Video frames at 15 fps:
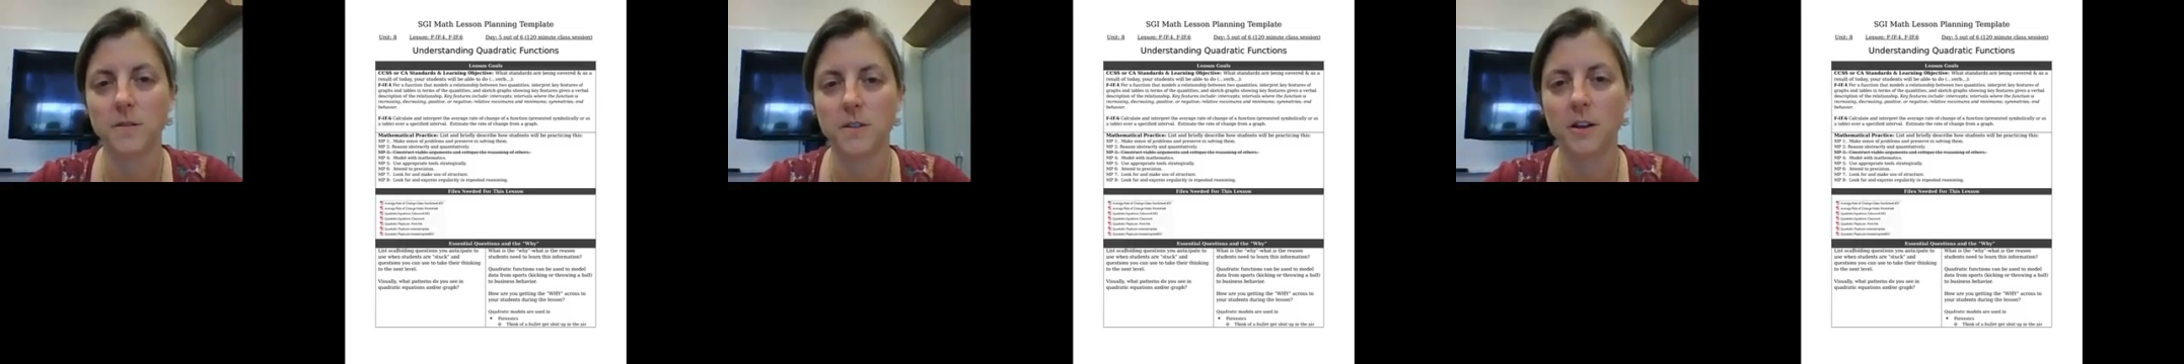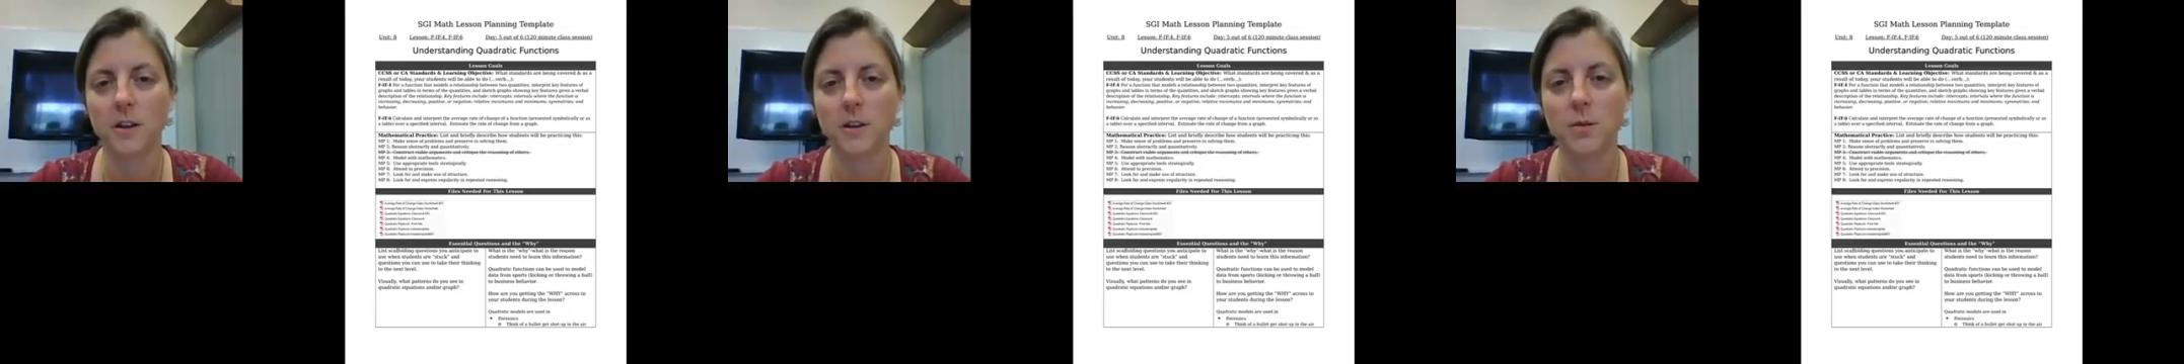
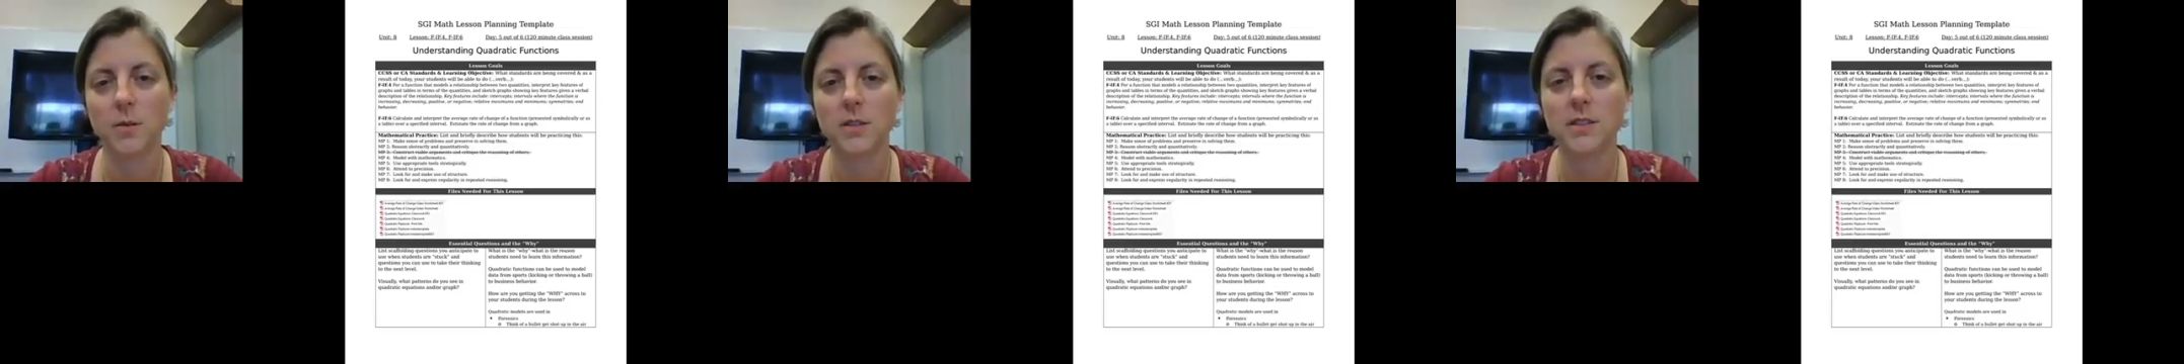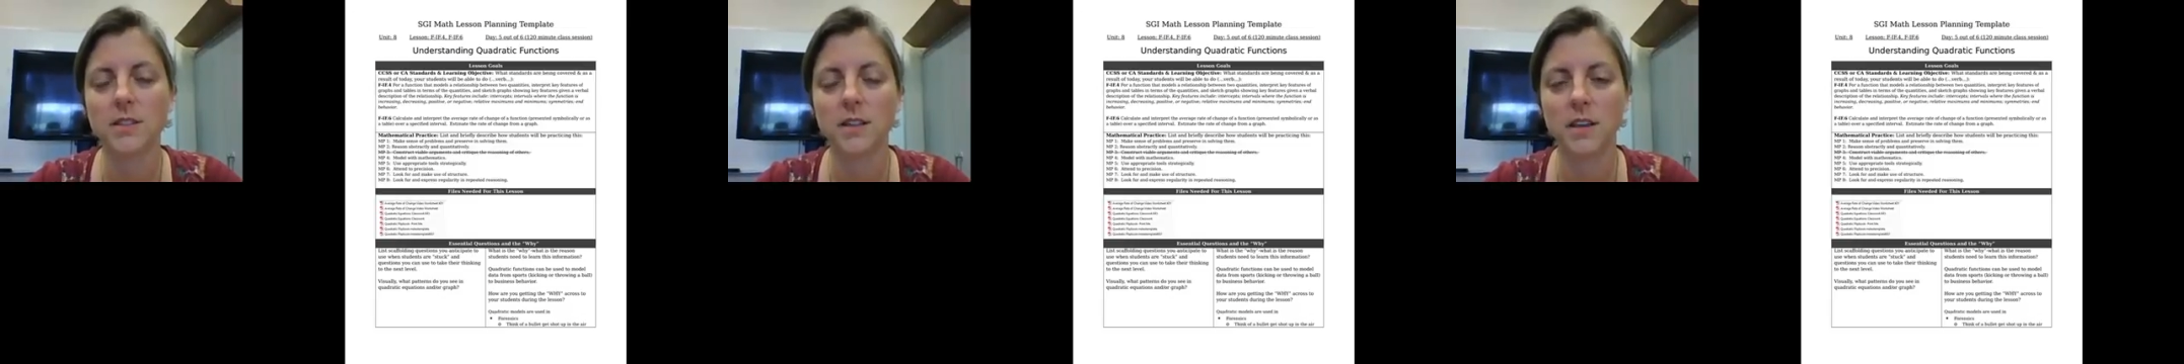
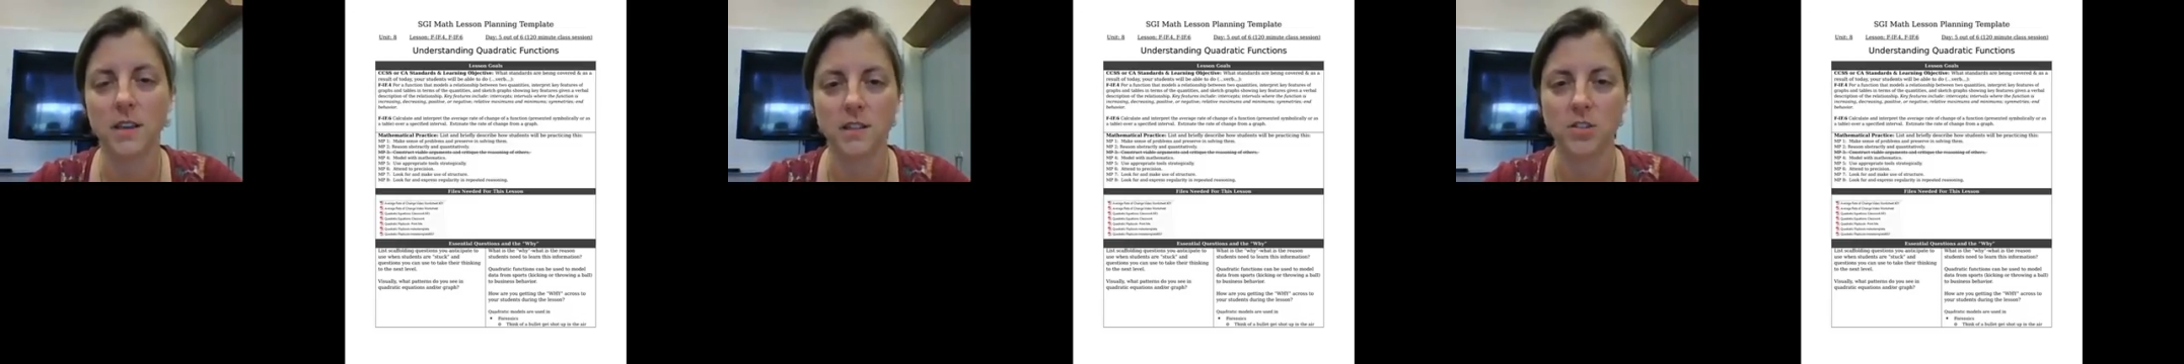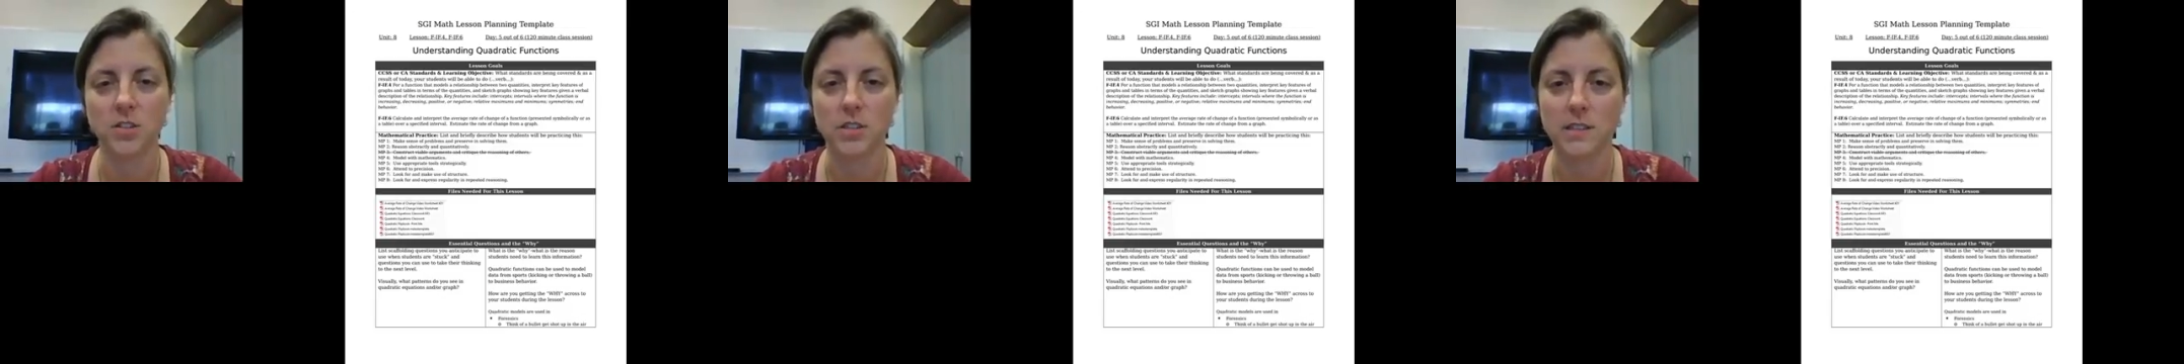documents in
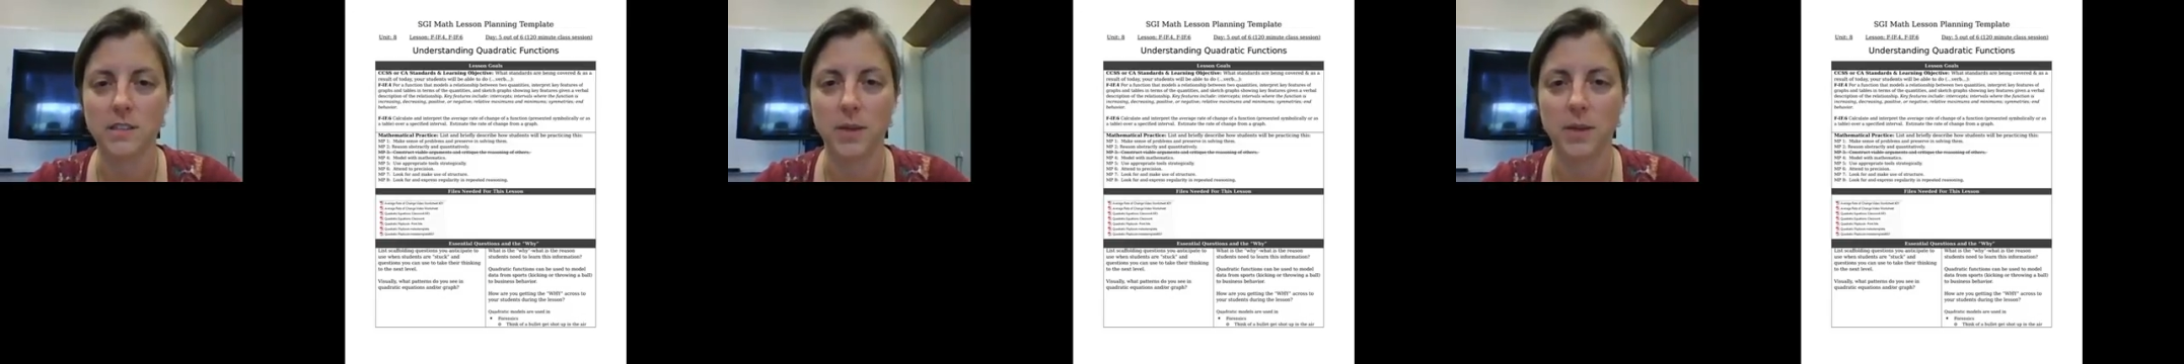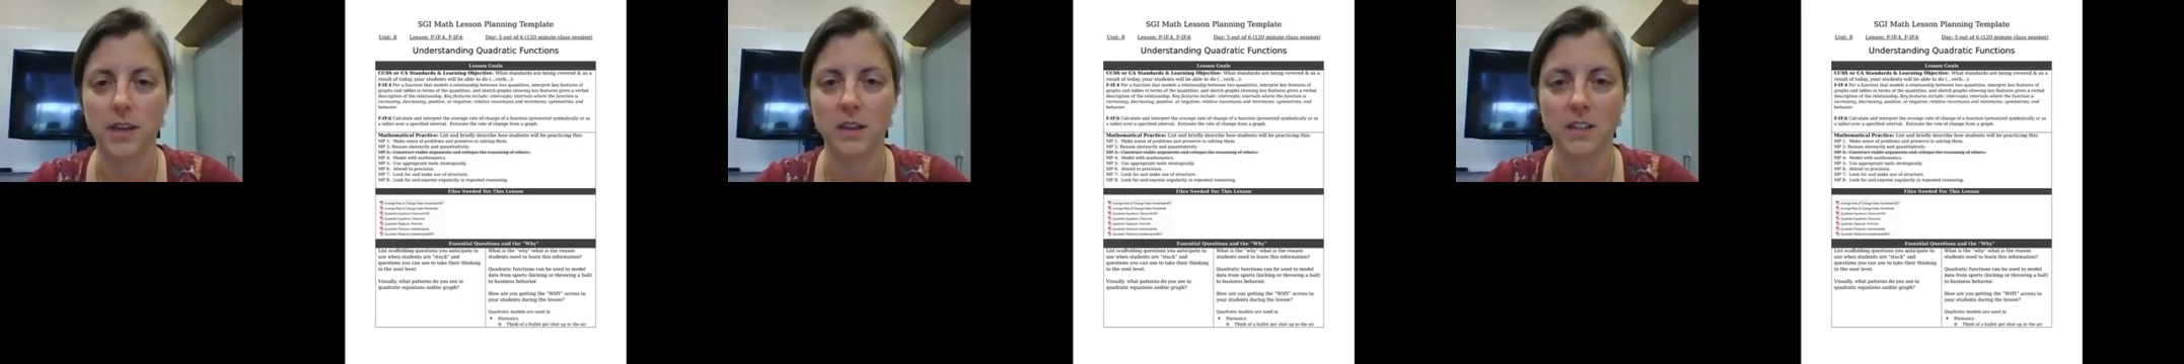case you need to
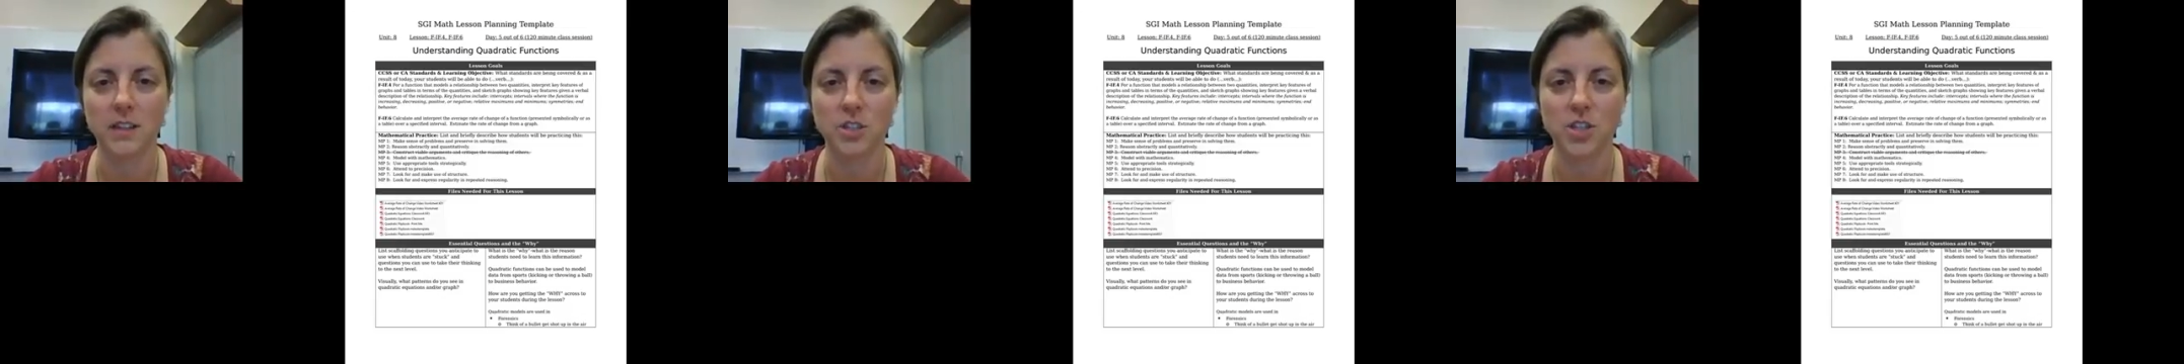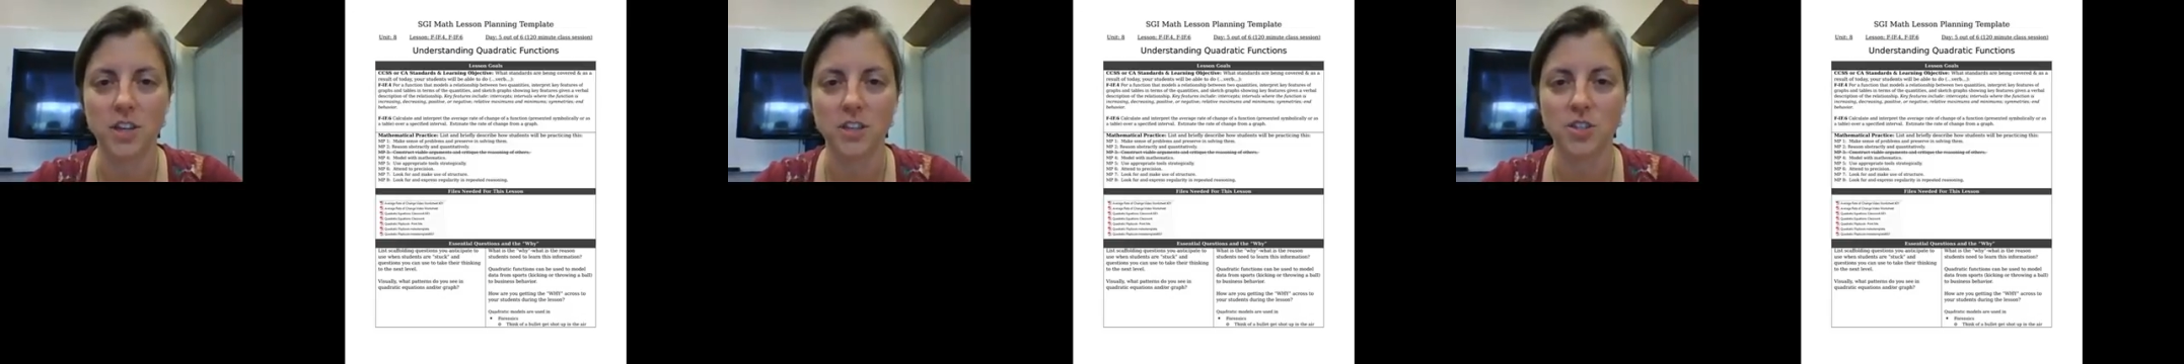make any
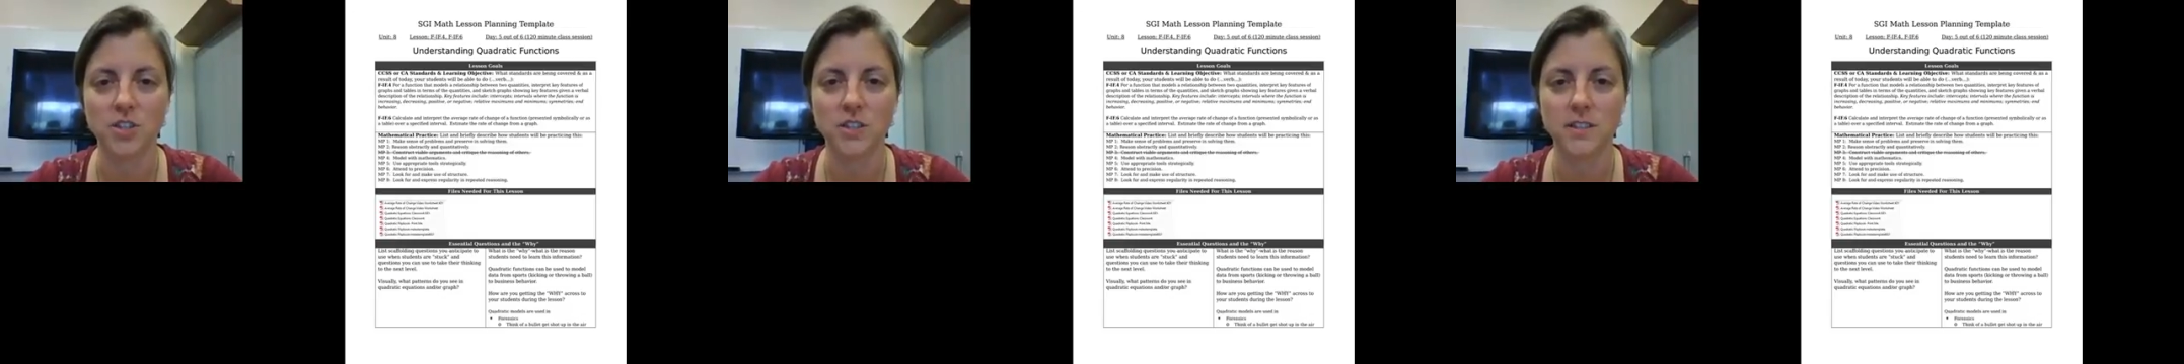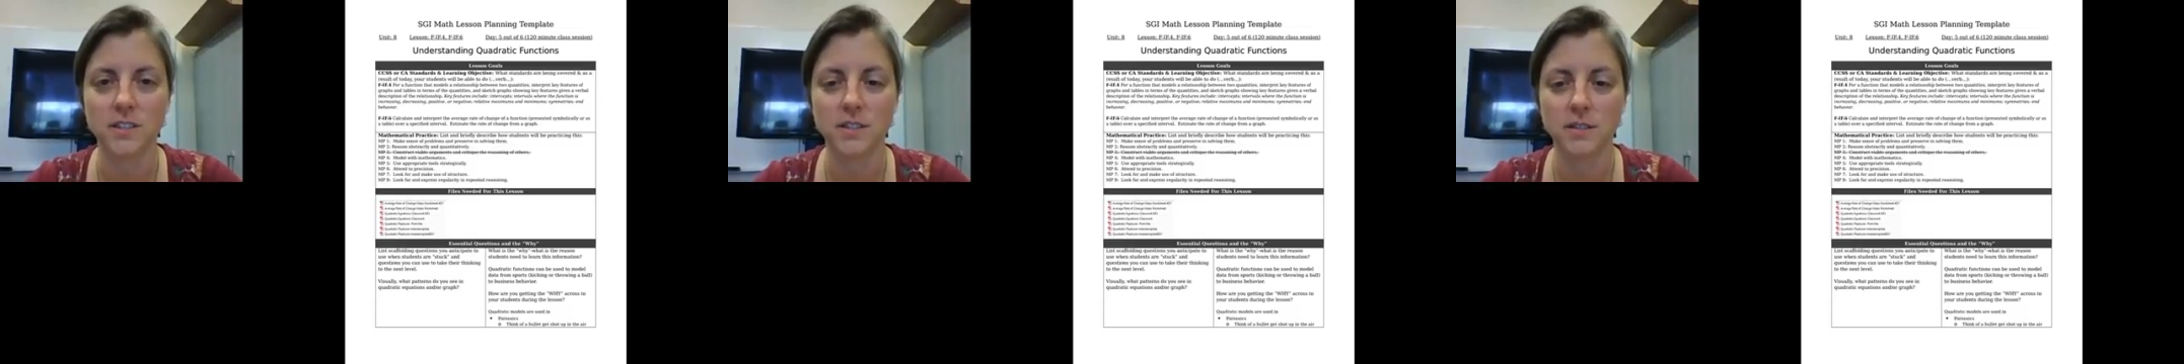
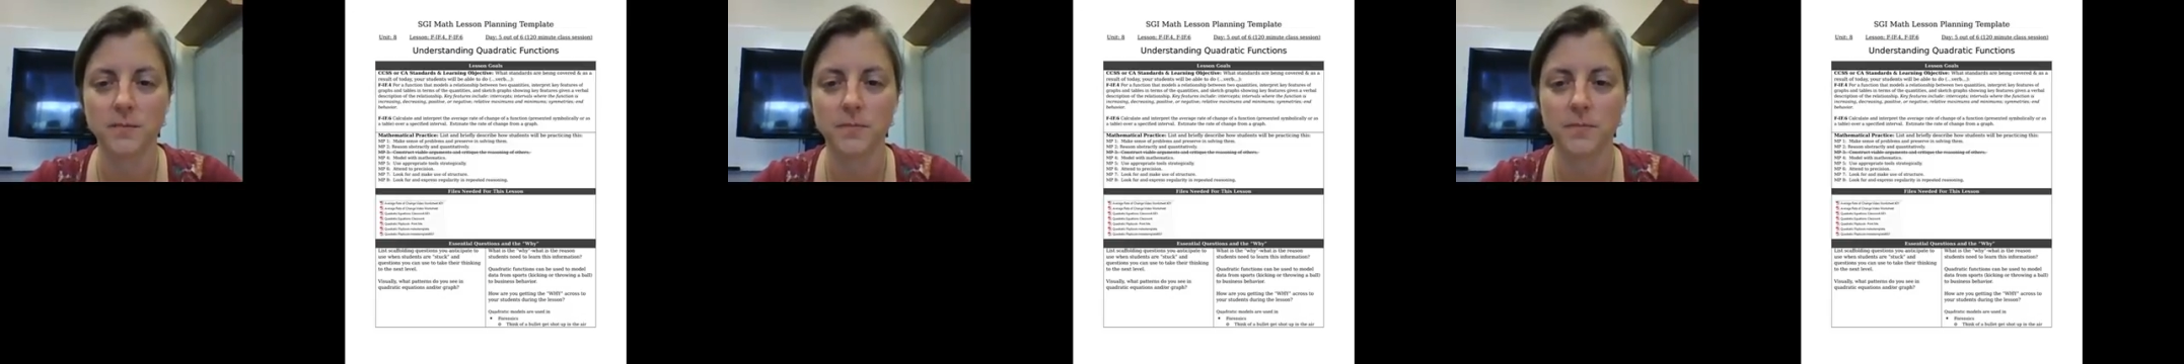changes.